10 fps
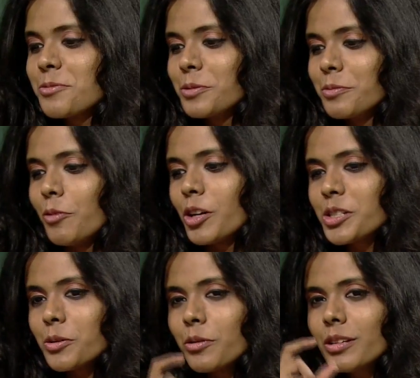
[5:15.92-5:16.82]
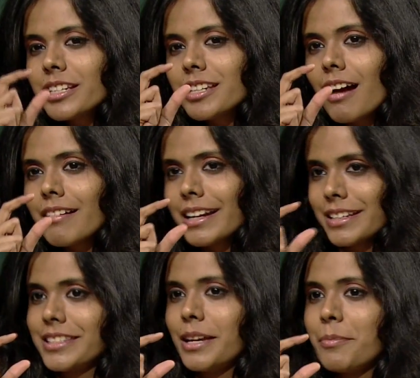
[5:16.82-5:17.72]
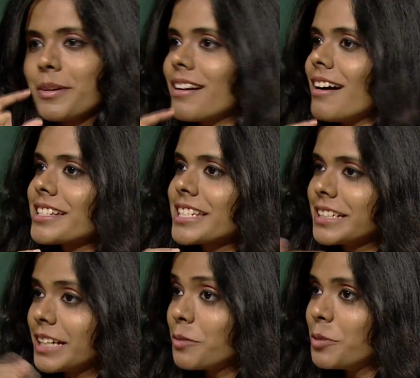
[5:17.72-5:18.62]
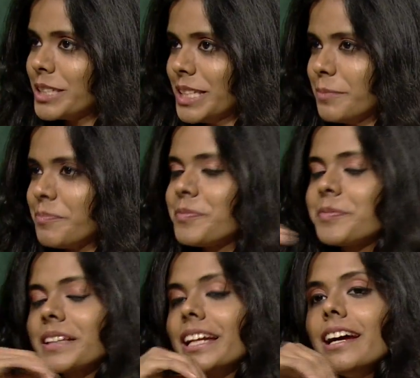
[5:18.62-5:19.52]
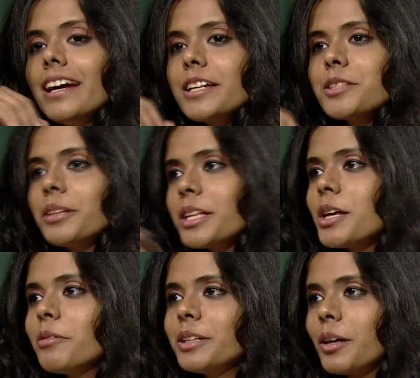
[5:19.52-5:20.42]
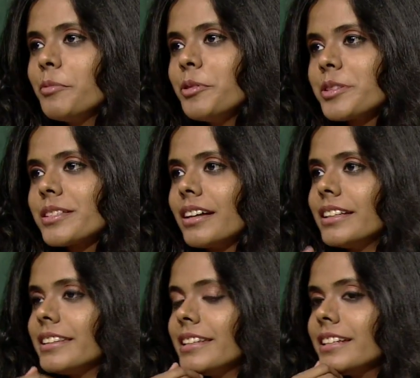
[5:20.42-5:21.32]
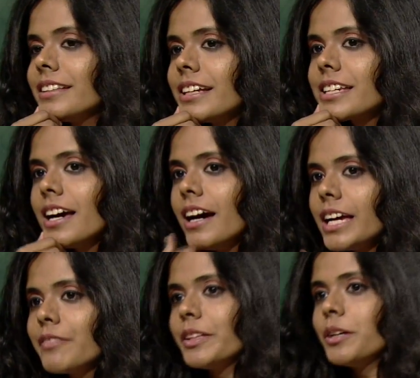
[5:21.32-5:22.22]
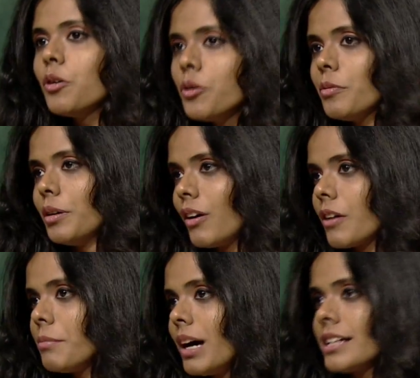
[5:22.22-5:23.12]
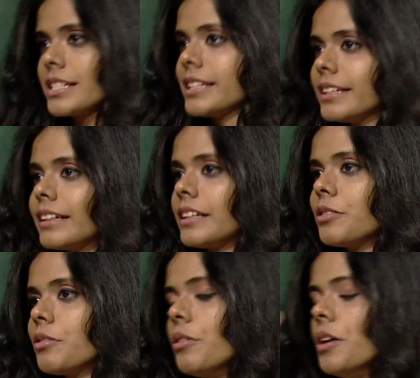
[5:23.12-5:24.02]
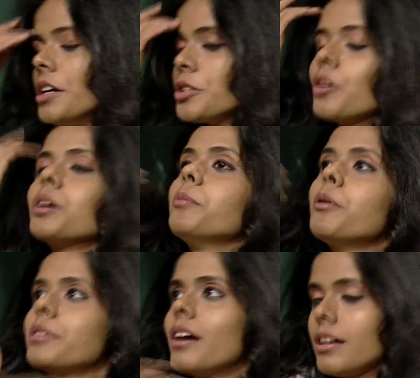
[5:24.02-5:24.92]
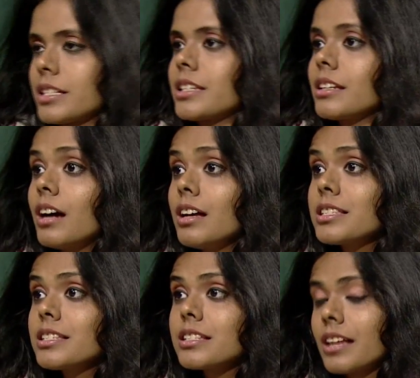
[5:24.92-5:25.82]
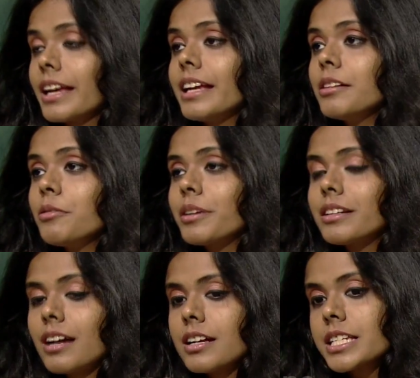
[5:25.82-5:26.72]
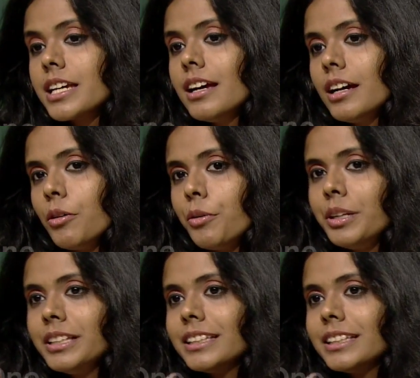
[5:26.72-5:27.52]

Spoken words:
would want to only target the upper caste and convert them. So that's how the communists are. They think that if they go on a mass thing and, you know, talk about caste, caste is, again, look at caste, only the